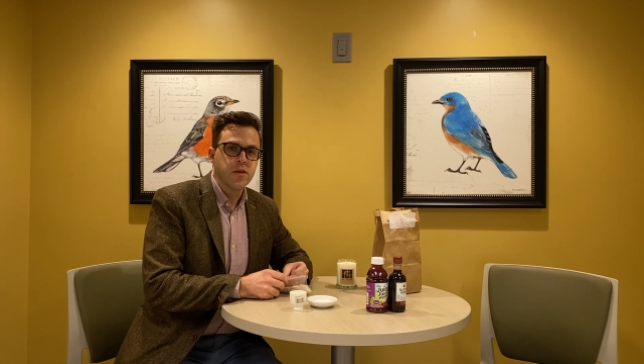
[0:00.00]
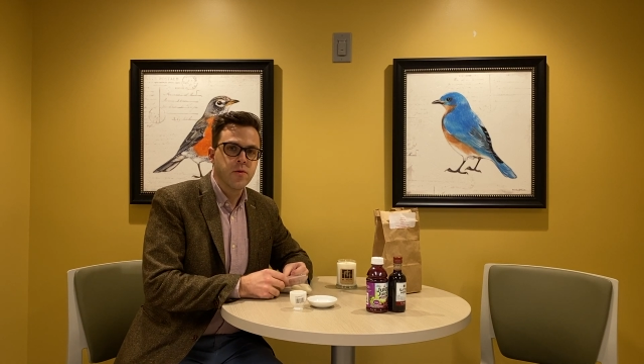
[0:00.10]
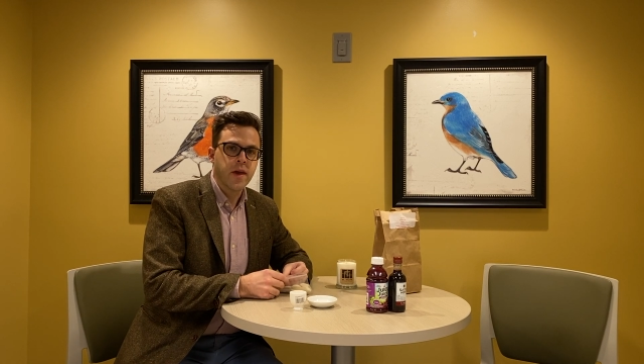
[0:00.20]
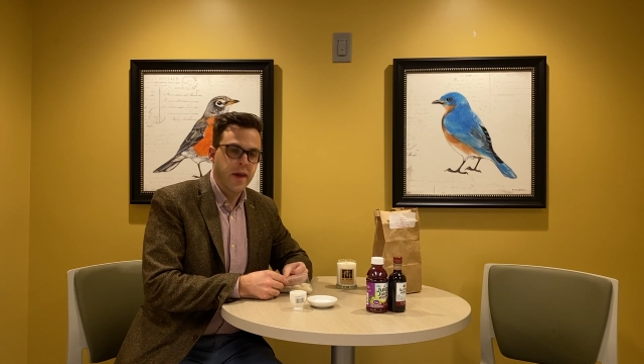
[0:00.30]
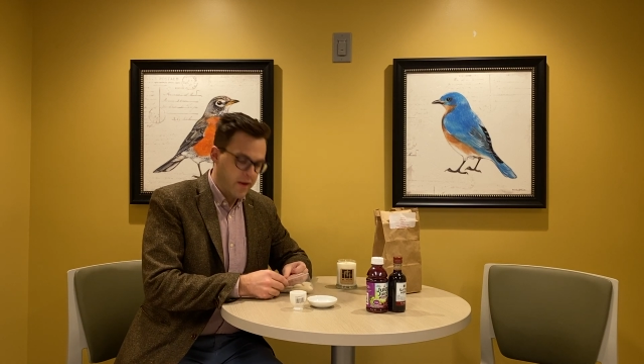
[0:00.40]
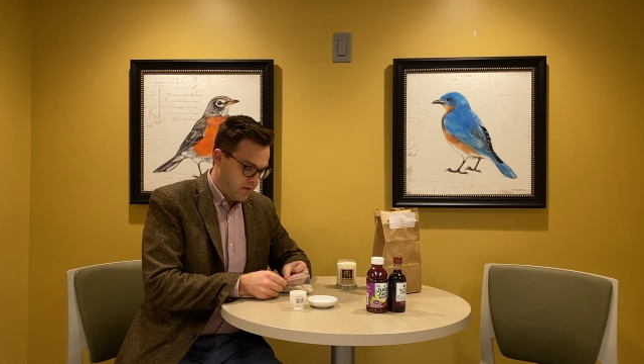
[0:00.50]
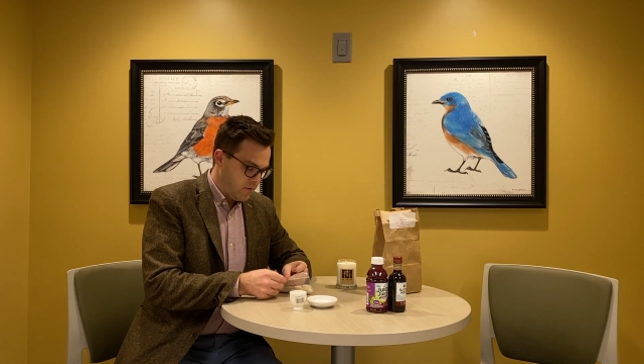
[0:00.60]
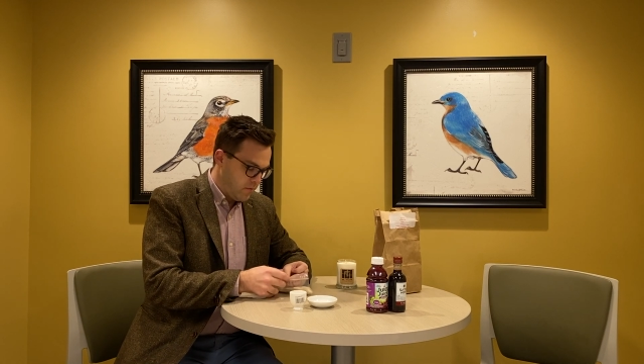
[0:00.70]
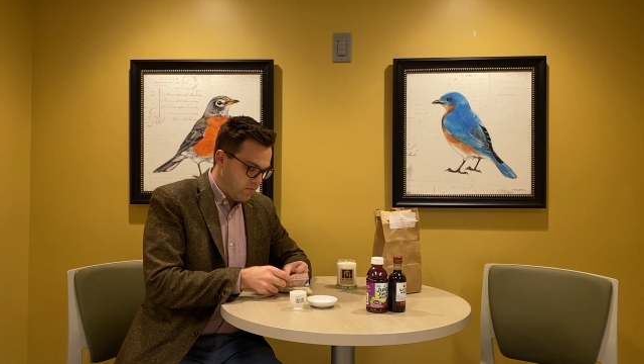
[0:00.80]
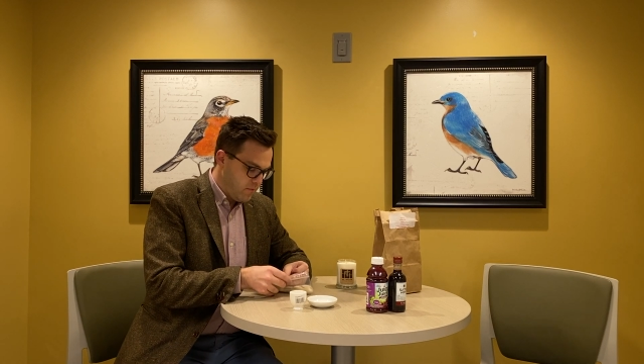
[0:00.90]
You
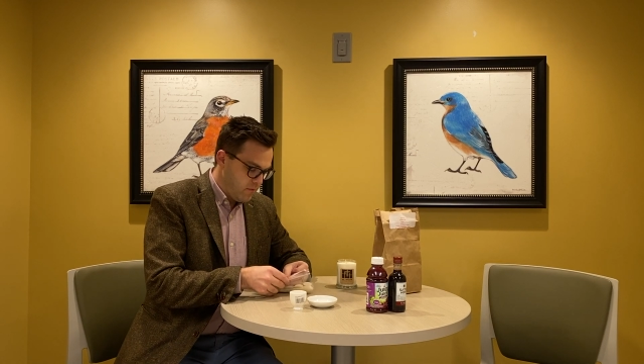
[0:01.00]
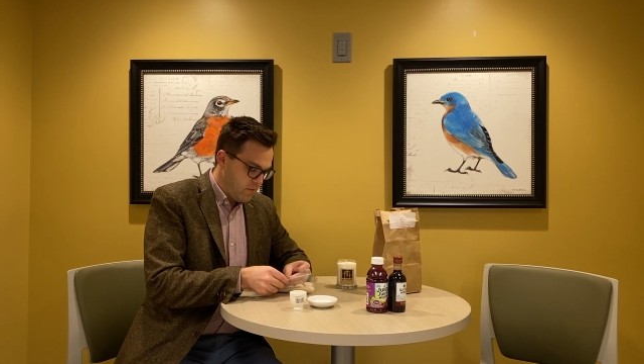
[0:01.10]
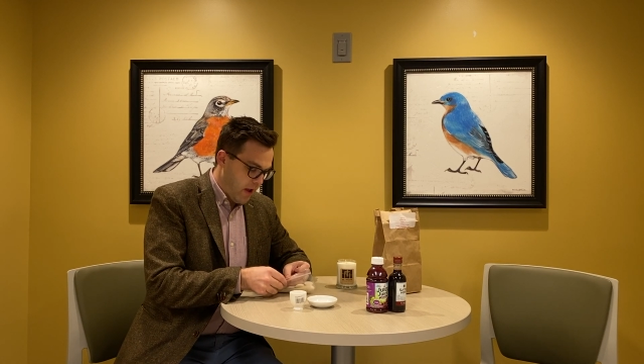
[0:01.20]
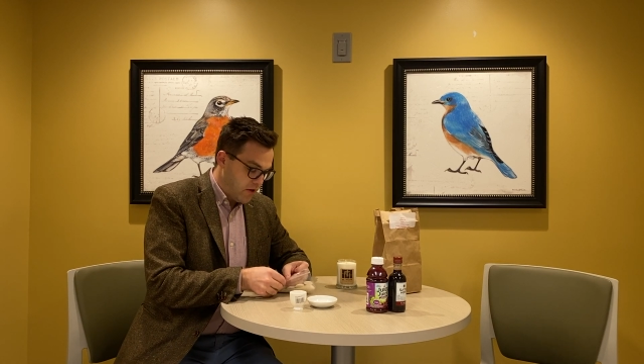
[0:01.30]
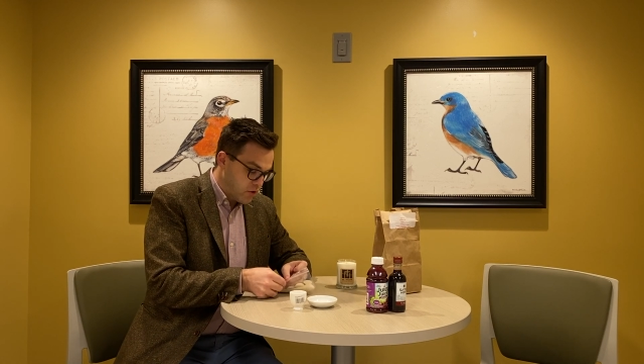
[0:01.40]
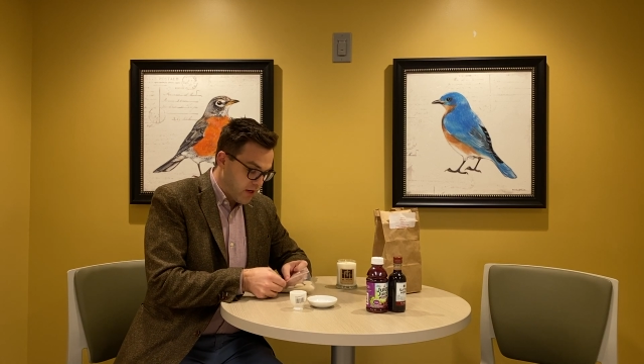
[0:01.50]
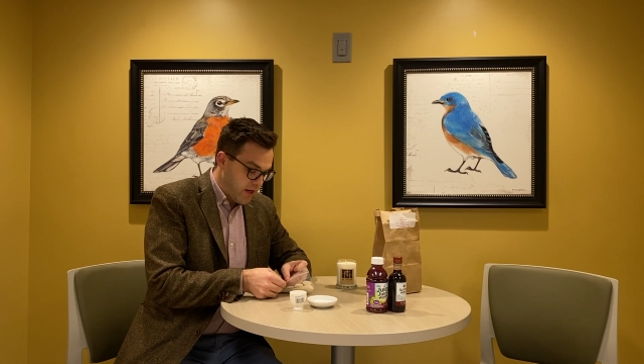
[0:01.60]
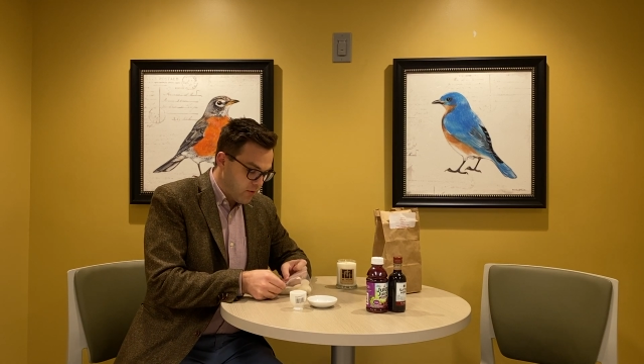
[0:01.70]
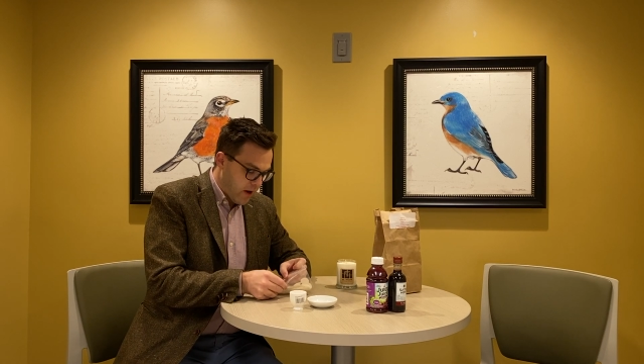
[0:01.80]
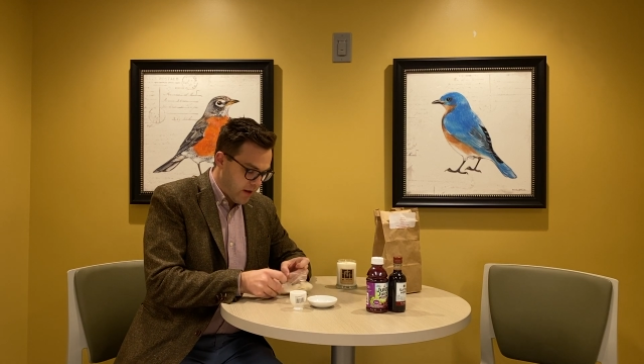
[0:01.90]
can, as you're
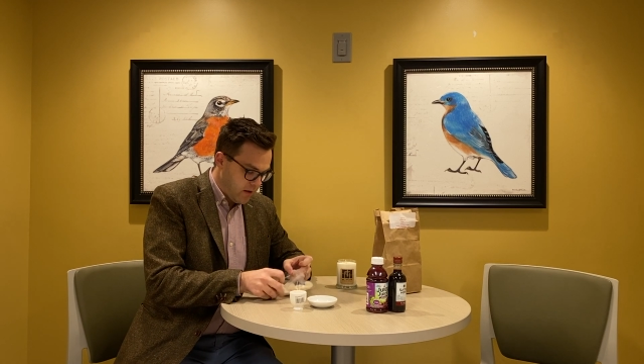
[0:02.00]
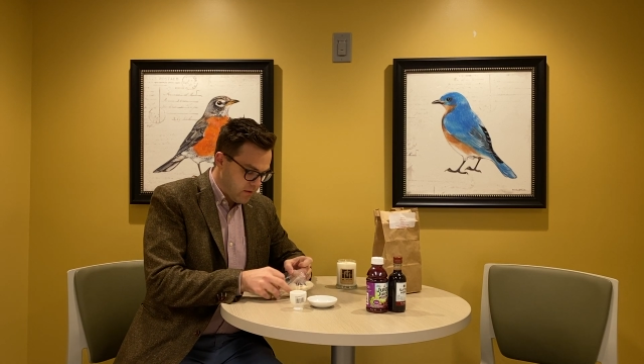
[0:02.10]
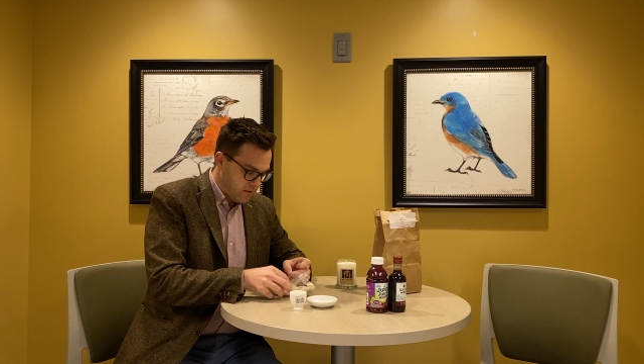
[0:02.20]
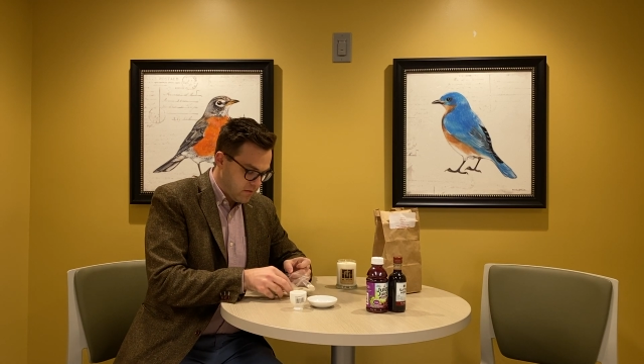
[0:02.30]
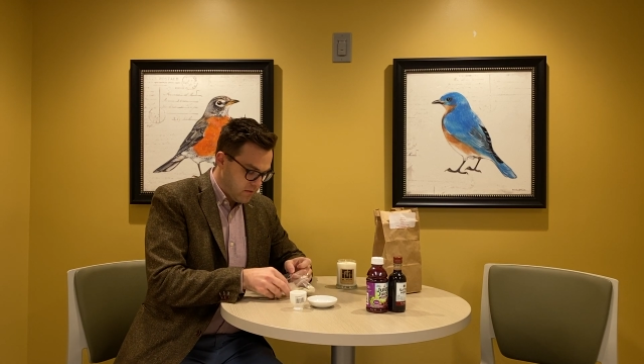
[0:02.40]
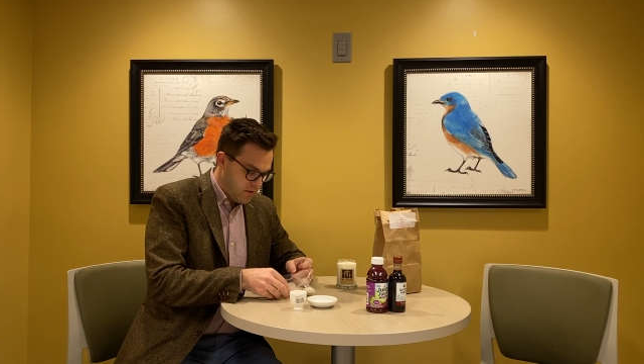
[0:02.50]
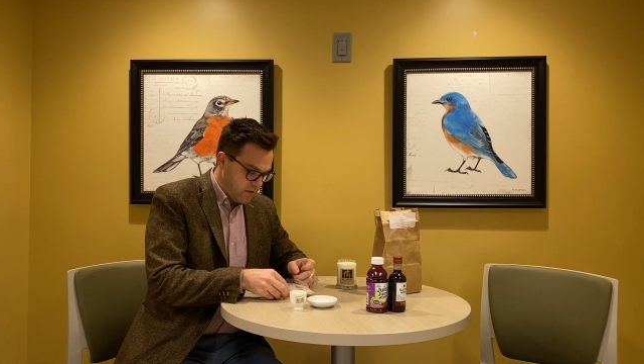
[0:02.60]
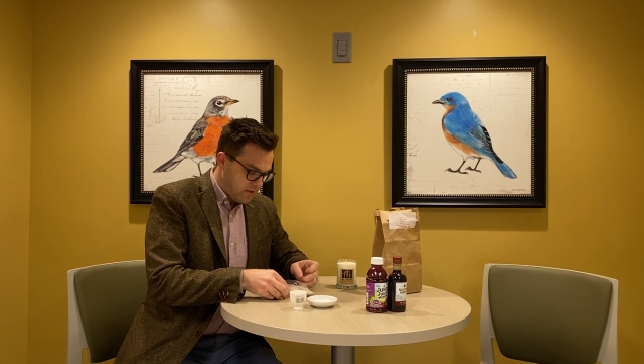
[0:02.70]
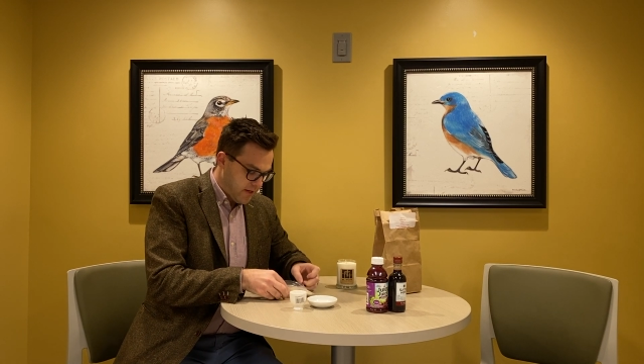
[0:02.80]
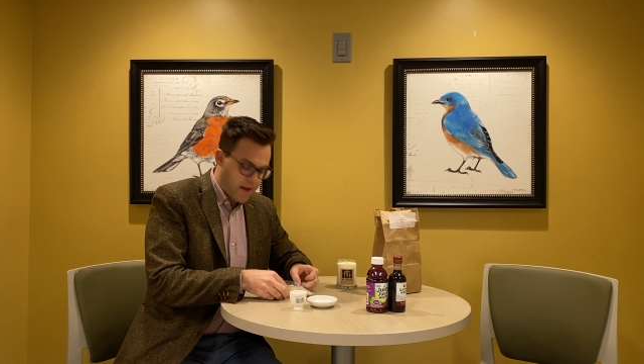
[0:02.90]
getting ready,
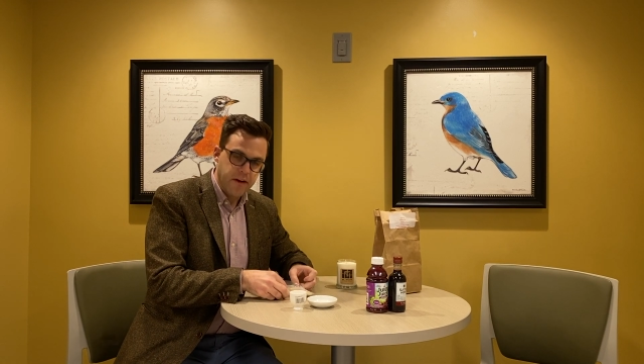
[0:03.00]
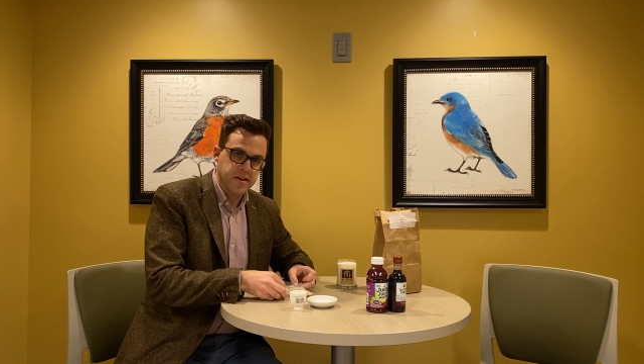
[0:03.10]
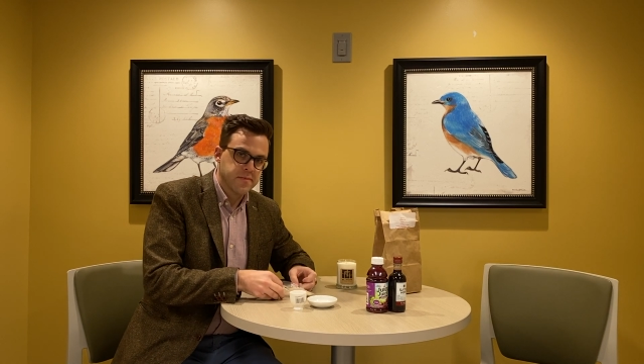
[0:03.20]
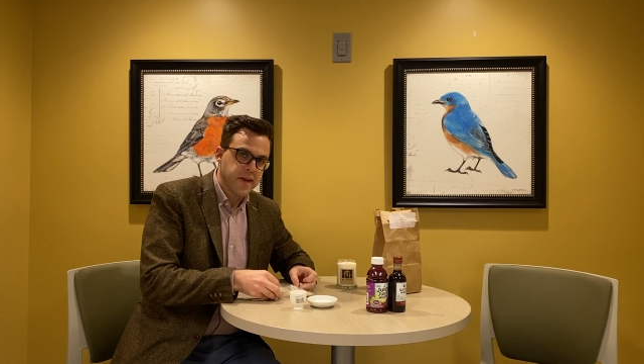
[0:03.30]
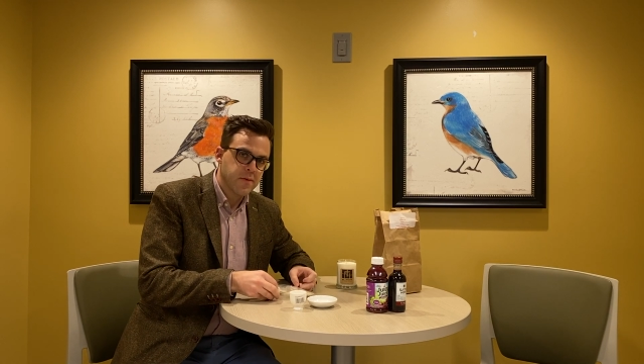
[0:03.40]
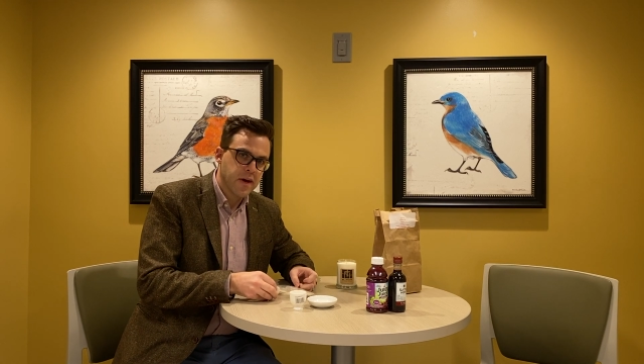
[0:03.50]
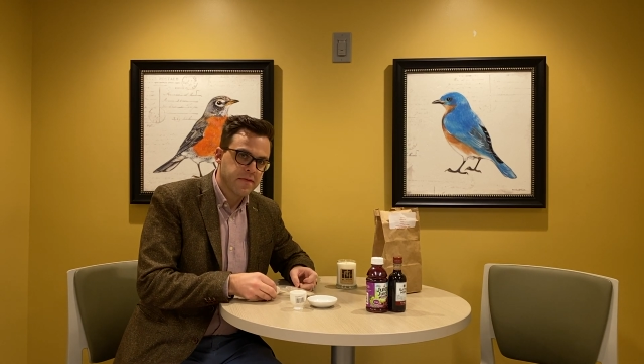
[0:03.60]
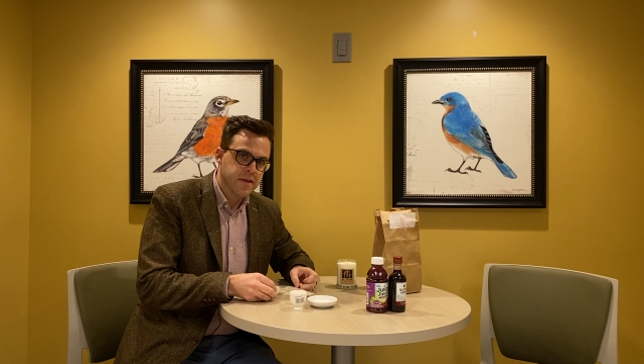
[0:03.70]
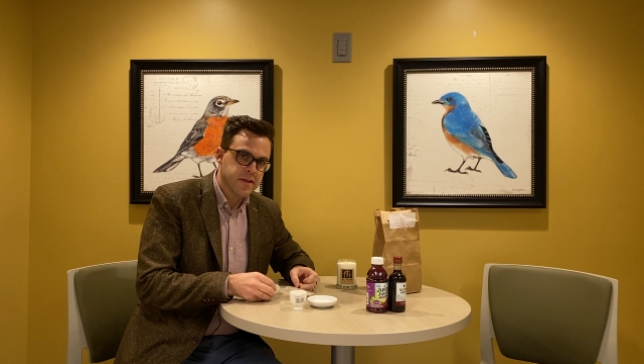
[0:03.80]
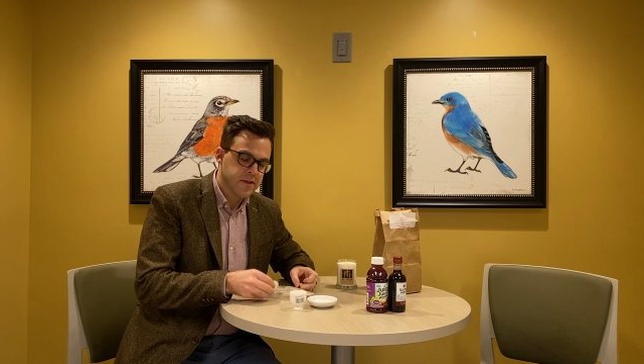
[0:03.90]
take out as many
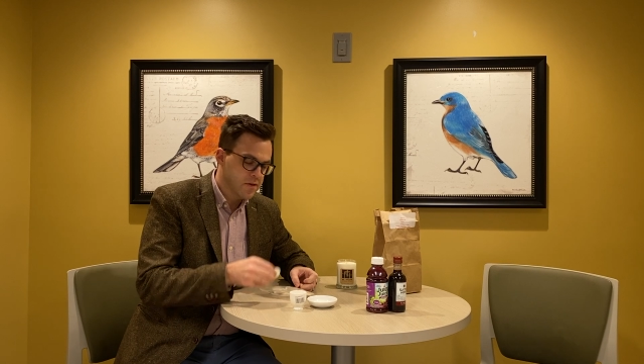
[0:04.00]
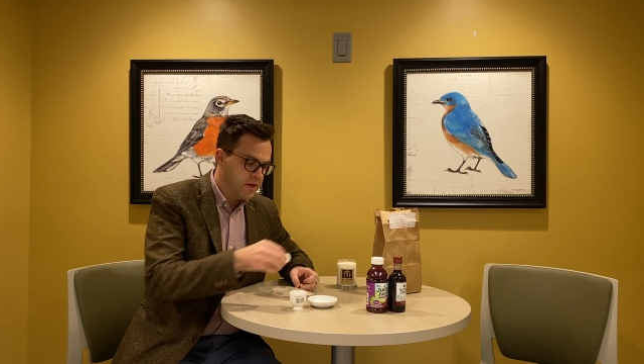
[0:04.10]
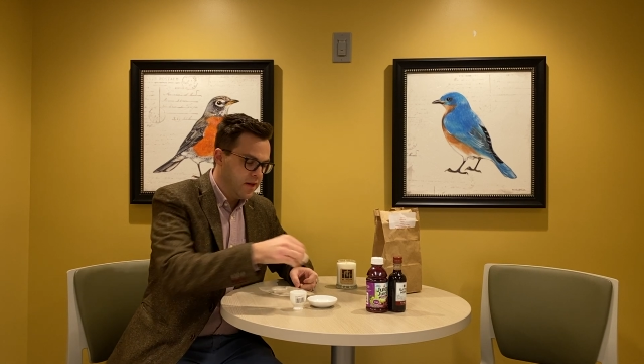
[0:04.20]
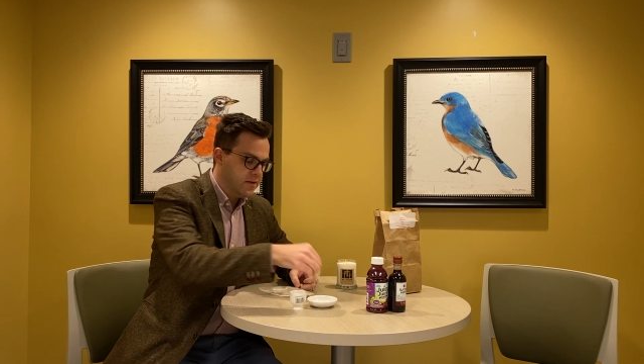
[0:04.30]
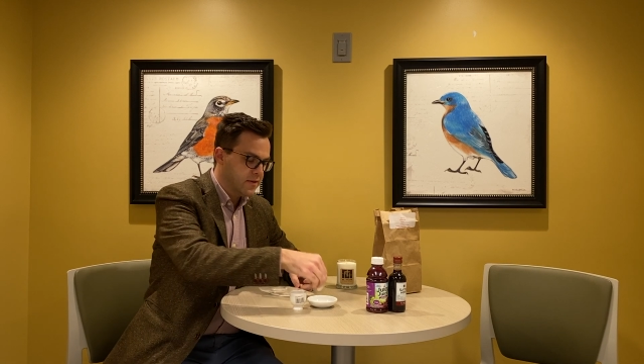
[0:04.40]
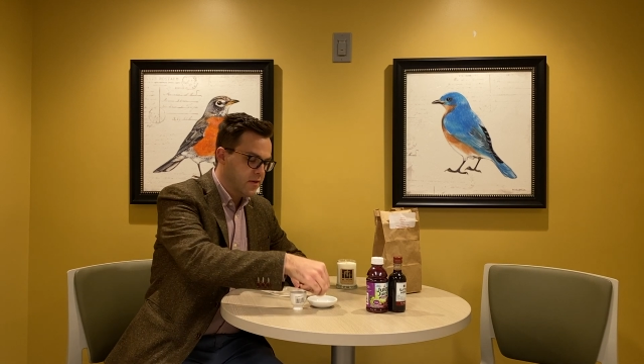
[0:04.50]
wafers as you need.